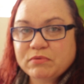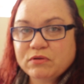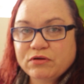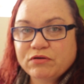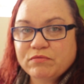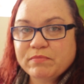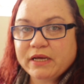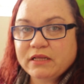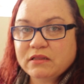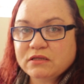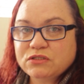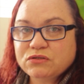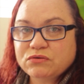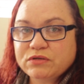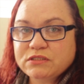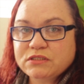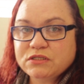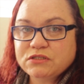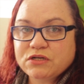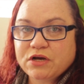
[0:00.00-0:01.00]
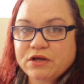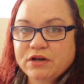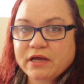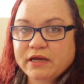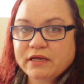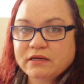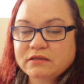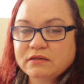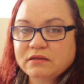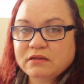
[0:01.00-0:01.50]
who make the choice to
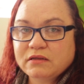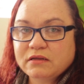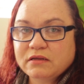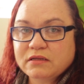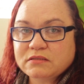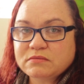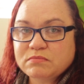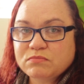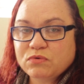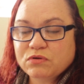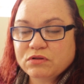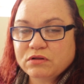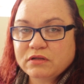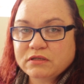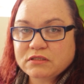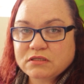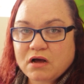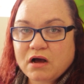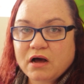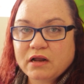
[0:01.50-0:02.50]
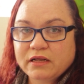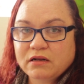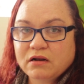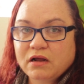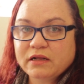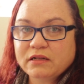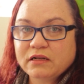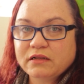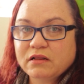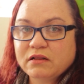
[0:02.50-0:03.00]
donate, it's highly
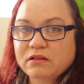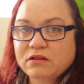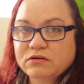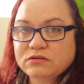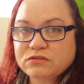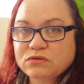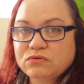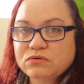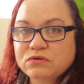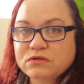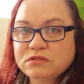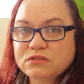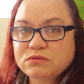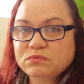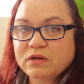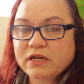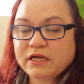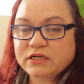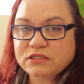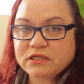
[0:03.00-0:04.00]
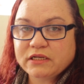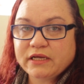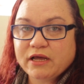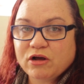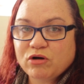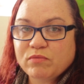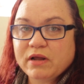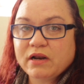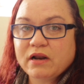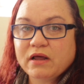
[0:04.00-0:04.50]
likely that those organs will actually
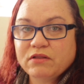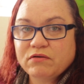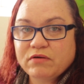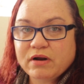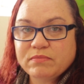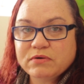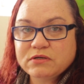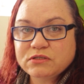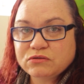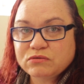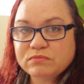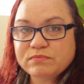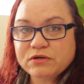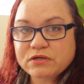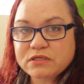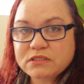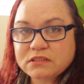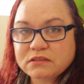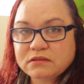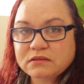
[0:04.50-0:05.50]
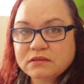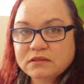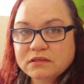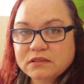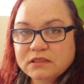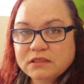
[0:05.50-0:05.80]
help another Aboriginal person.